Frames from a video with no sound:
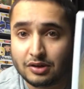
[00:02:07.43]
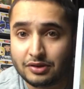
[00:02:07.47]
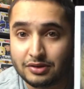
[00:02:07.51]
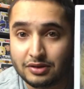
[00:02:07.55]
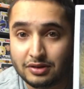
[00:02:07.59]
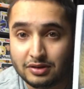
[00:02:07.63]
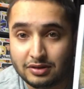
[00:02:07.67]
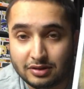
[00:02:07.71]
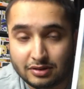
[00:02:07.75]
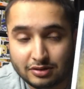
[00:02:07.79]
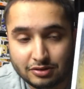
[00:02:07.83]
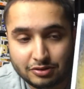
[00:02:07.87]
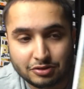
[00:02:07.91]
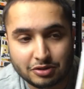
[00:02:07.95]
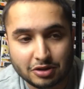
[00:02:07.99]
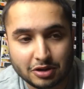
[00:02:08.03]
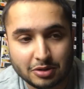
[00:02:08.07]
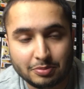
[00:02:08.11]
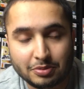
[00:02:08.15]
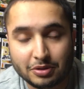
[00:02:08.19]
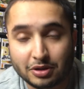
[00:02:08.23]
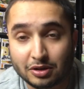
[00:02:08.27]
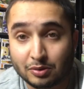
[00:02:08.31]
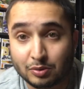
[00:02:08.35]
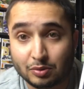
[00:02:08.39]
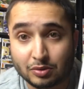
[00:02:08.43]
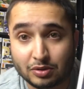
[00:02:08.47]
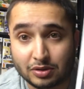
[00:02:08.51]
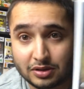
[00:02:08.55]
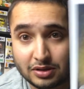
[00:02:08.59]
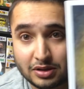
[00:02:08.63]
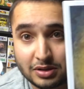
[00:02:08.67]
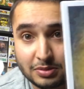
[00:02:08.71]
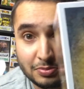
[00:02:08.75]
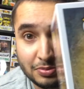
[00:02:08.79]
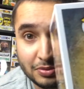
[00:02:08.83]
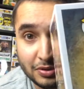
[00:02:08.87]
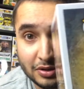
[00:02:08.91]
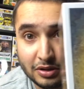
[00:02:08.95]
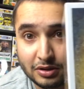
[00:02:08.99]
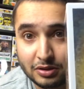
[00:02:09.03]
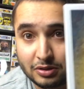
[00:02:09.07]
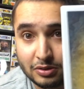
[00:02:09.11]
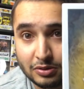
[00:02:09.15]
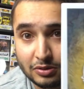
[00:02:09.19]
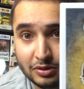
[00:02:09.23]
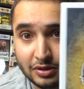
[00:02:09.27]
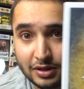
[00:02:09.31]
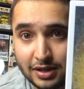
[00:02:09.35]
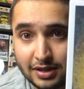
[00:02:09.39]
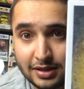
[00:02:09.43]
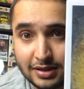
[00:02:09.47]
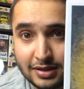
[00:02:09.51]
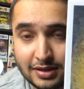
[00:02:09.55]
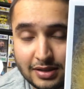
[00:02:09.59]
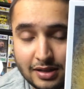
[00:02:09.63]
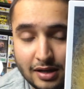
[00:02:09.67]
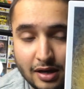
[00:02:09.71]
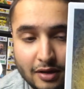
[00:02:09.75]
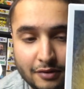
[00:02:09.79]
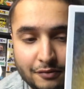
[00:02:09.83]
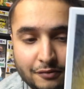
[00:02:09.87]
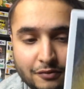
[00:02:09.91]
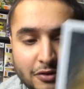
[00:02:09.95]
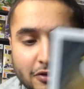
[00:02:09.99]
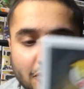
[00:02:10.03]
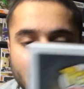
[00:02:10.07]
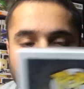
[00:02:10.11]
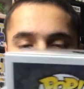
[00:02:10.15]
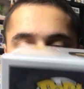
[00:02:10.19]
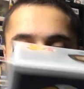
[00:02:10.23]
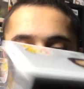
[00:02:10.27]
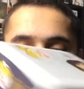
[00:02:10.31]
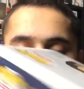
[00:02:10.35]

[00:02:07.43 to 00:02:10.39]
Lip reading: The Treebeard one's pretty cool. There's a side view of